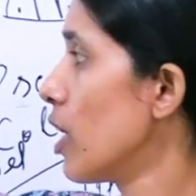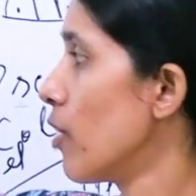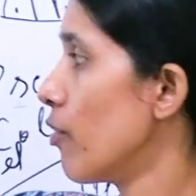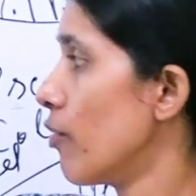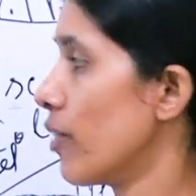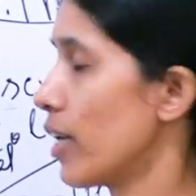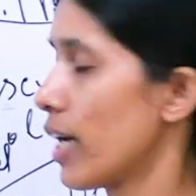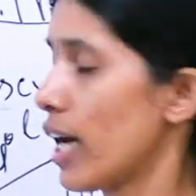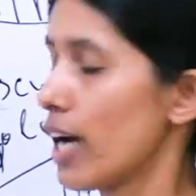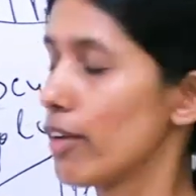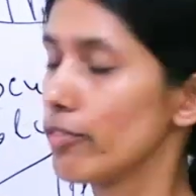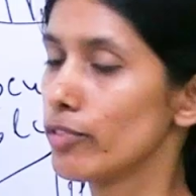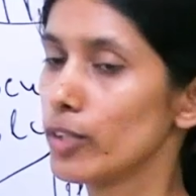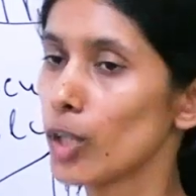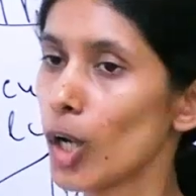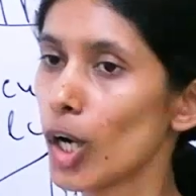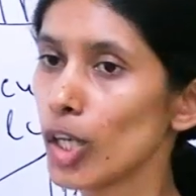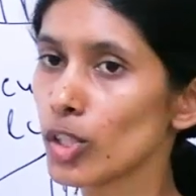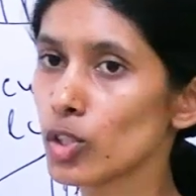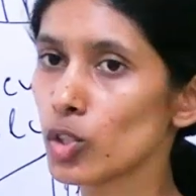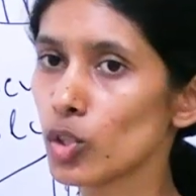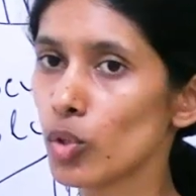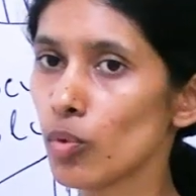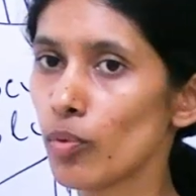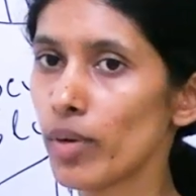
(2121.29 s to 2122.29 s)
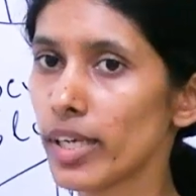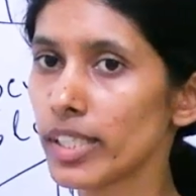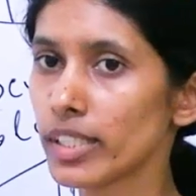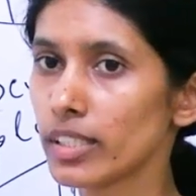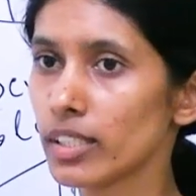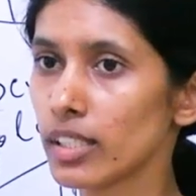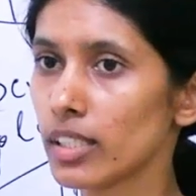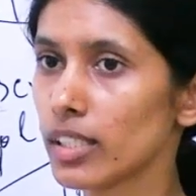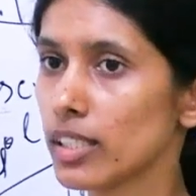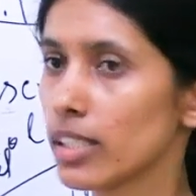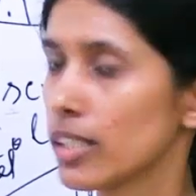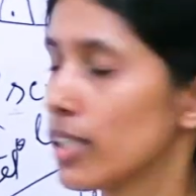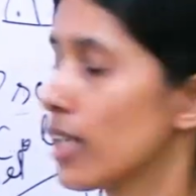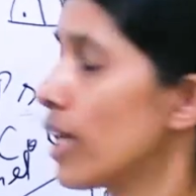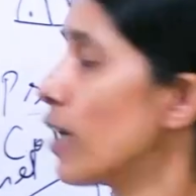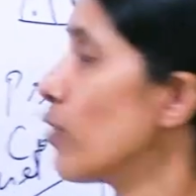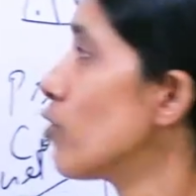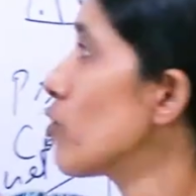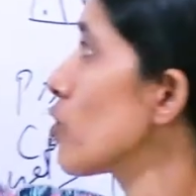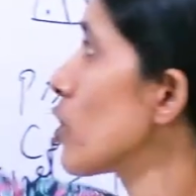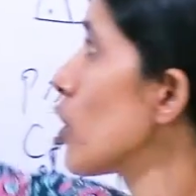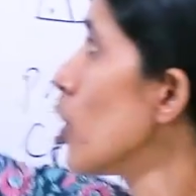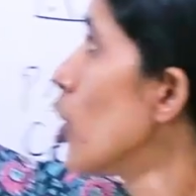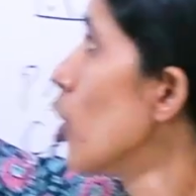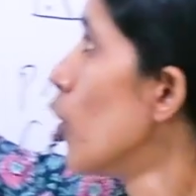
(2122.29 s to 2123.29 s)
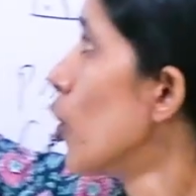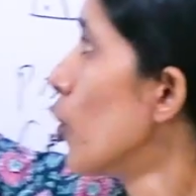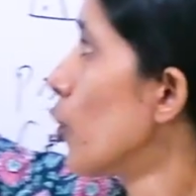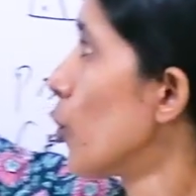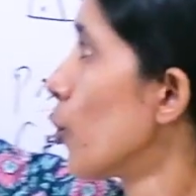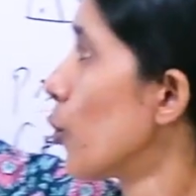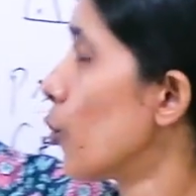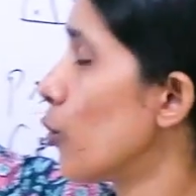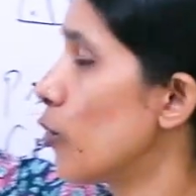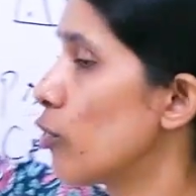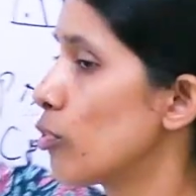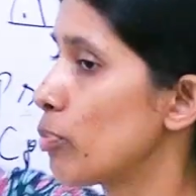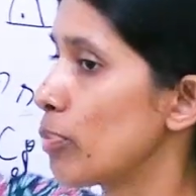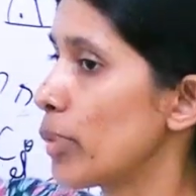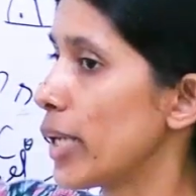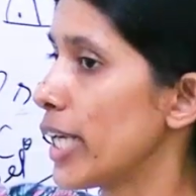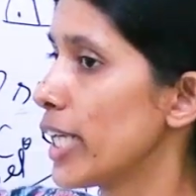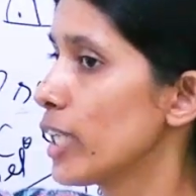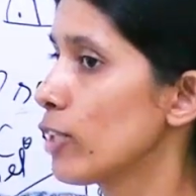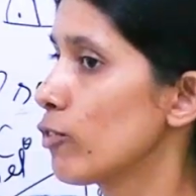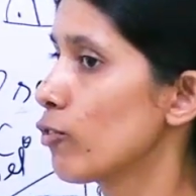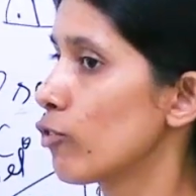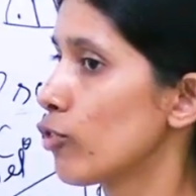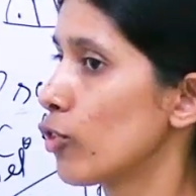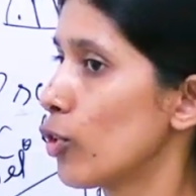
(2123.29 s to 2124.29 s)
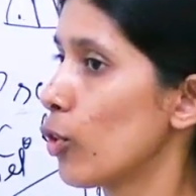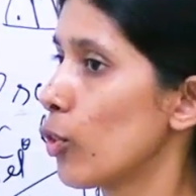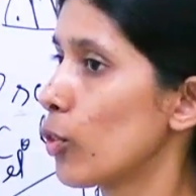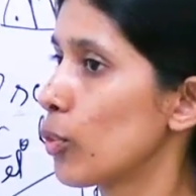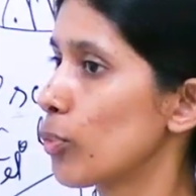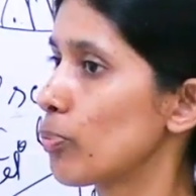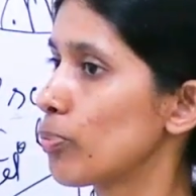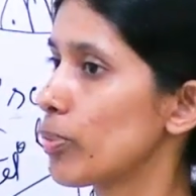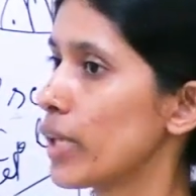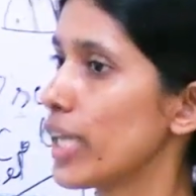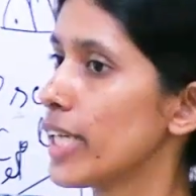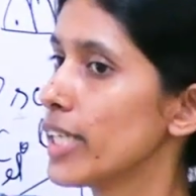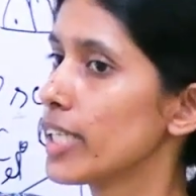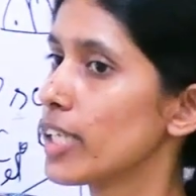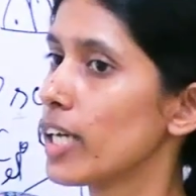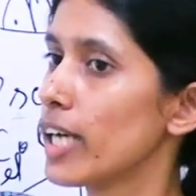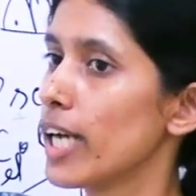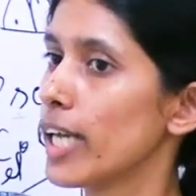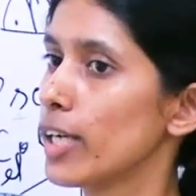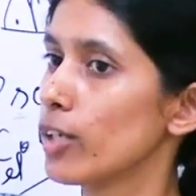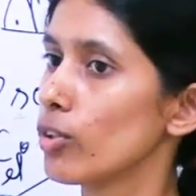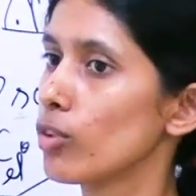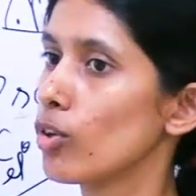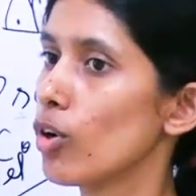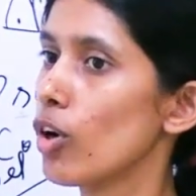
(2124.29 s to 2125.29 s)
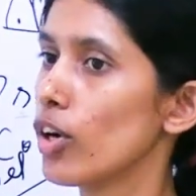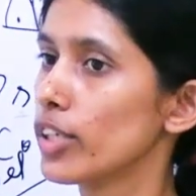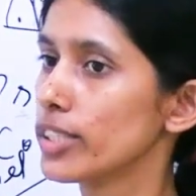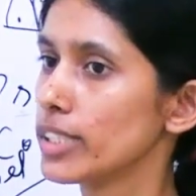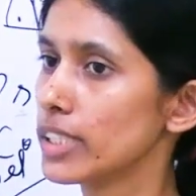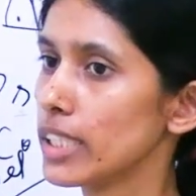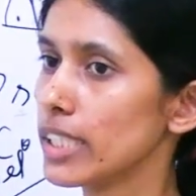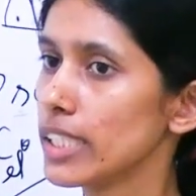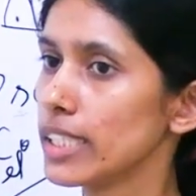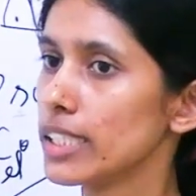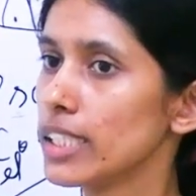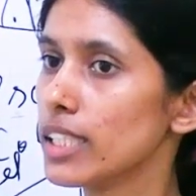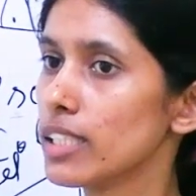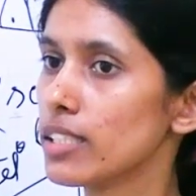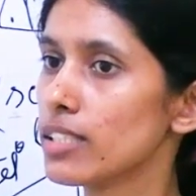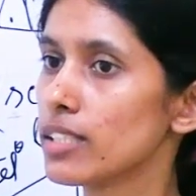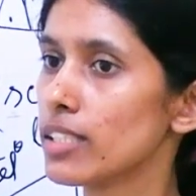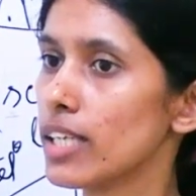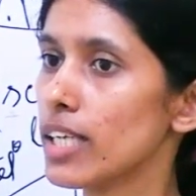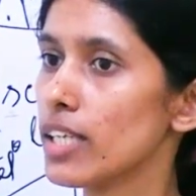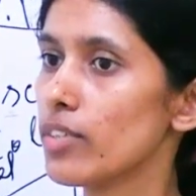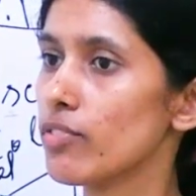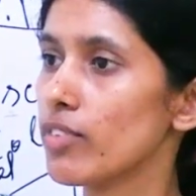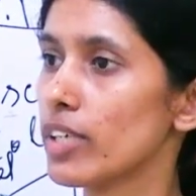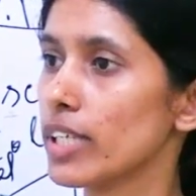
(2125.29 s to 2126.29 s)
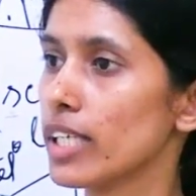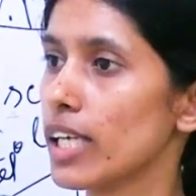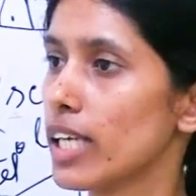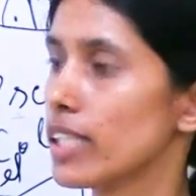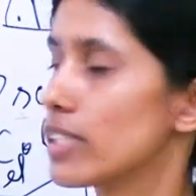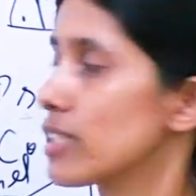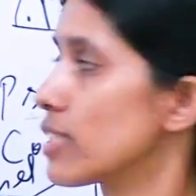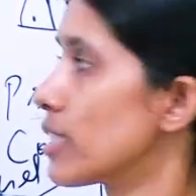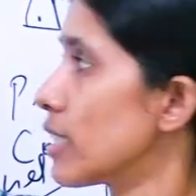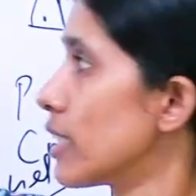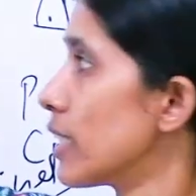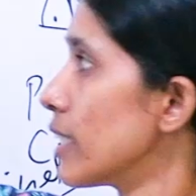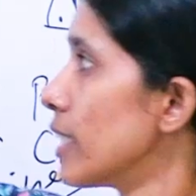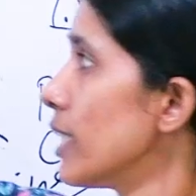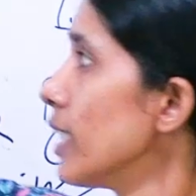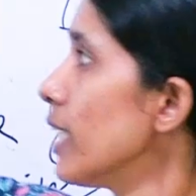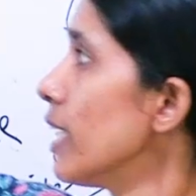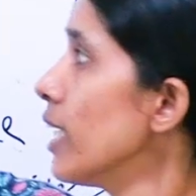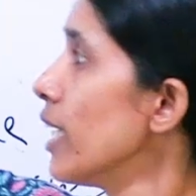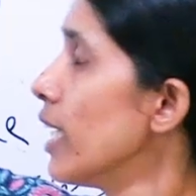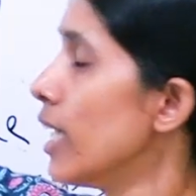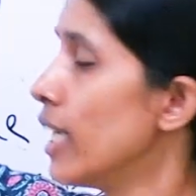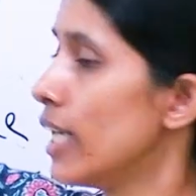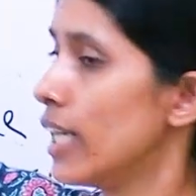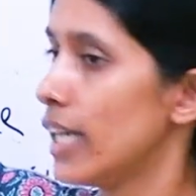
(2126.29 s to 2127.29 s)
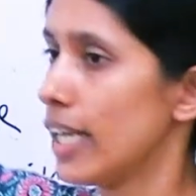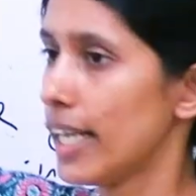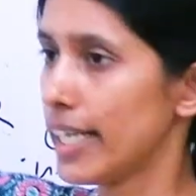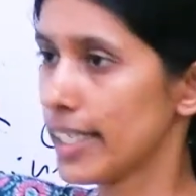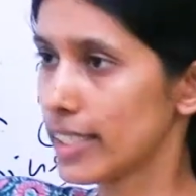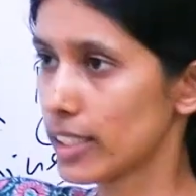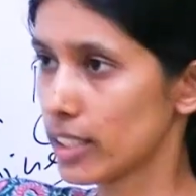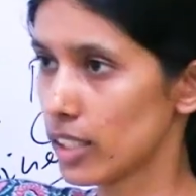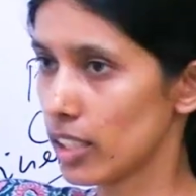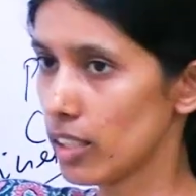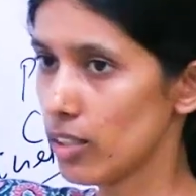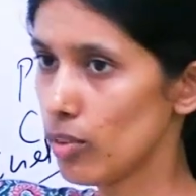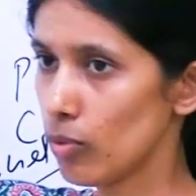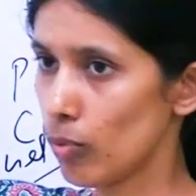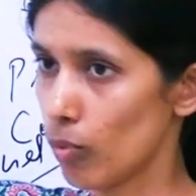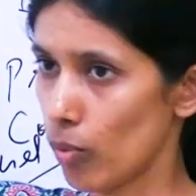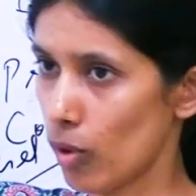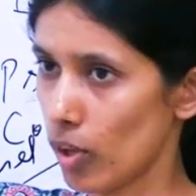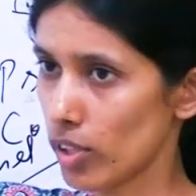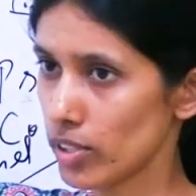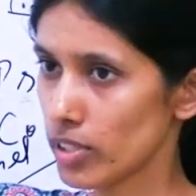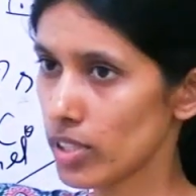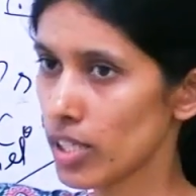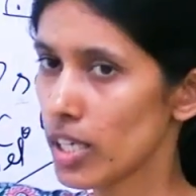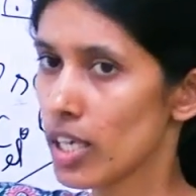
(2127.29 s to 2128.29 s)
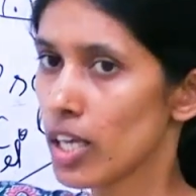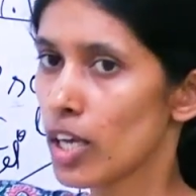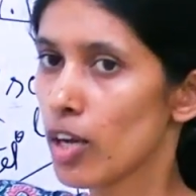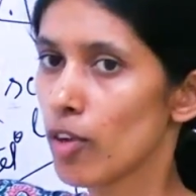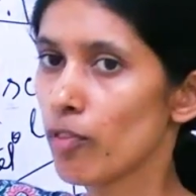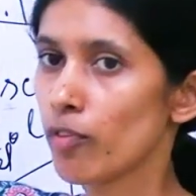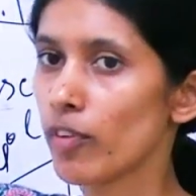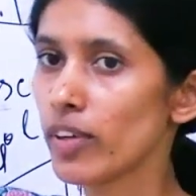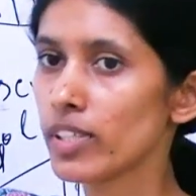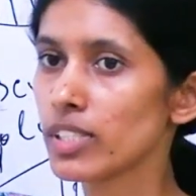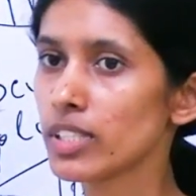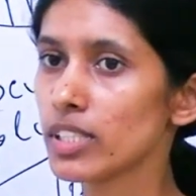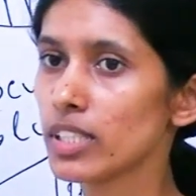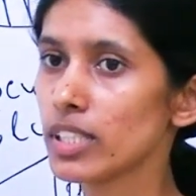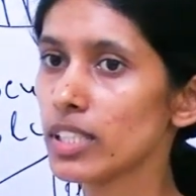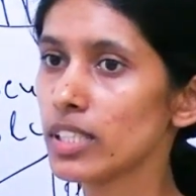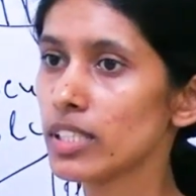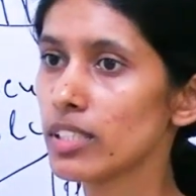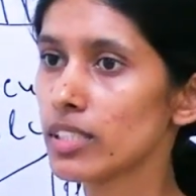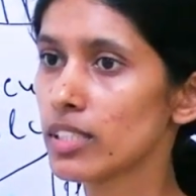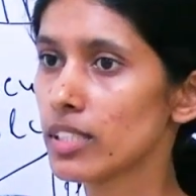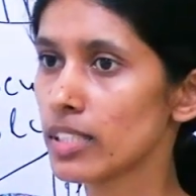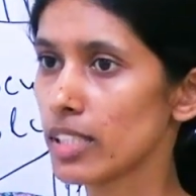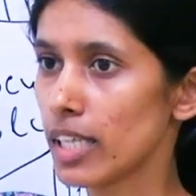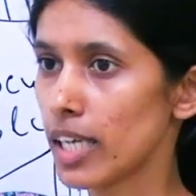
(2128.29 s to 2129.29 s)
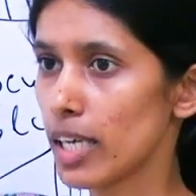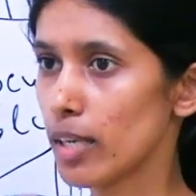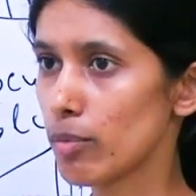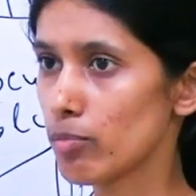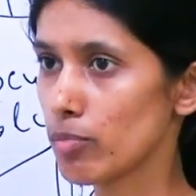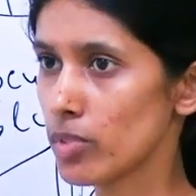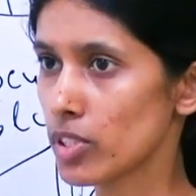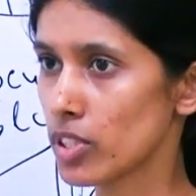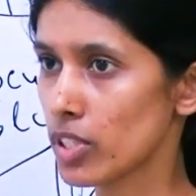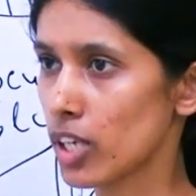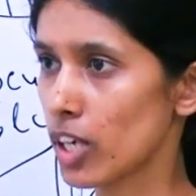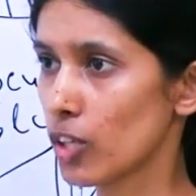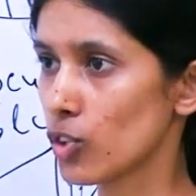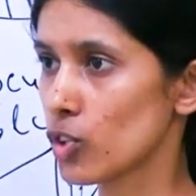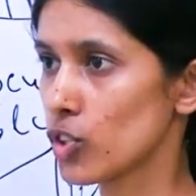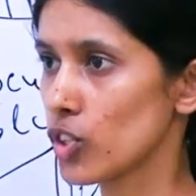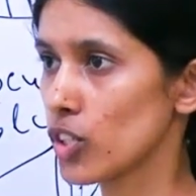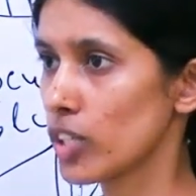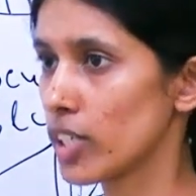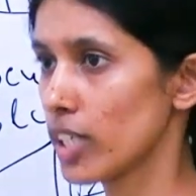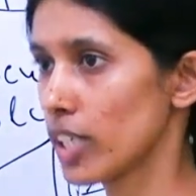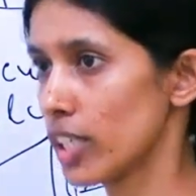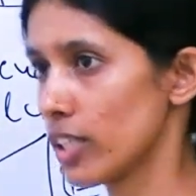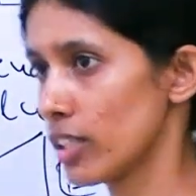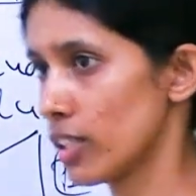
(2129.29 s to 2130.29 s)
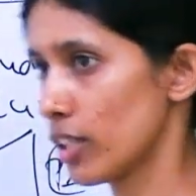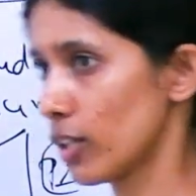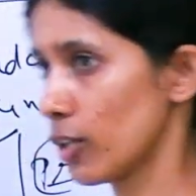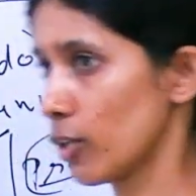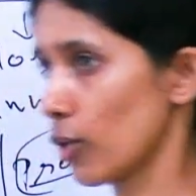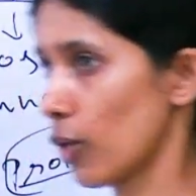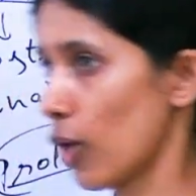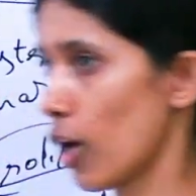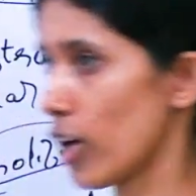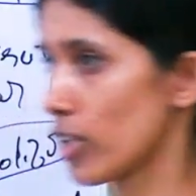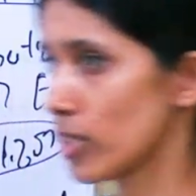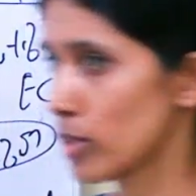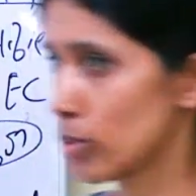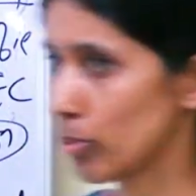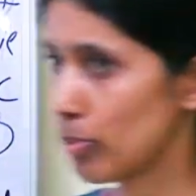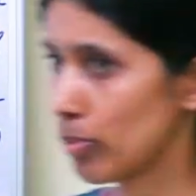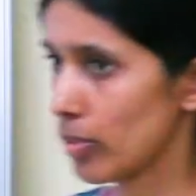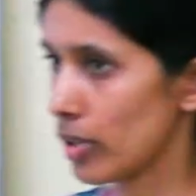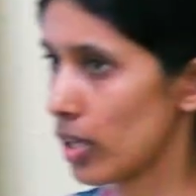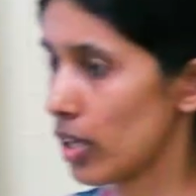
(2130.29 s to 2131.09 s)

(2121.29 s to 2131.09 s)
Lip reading: We have dorsoventral cleft, roof plate, floor plate, and on either side we can see the lateral walls. If I see the same structure in the gross